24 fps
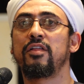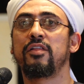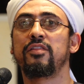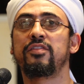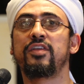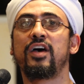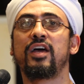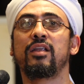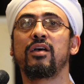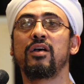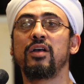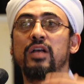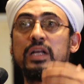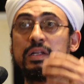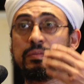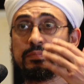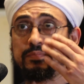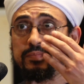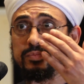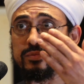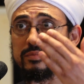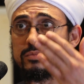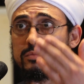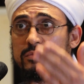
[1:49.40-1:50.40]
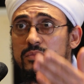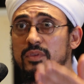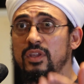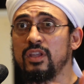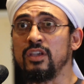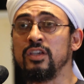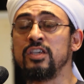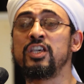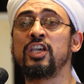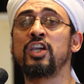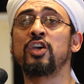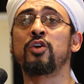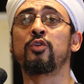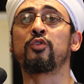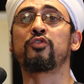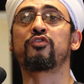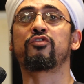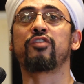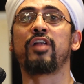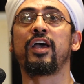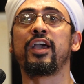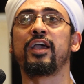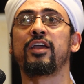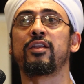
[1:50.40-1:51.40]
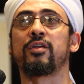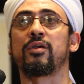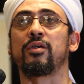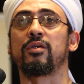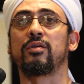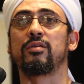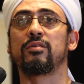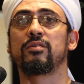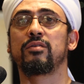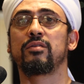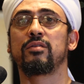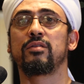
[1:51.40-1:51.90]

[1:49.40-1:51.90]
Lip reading: that years later,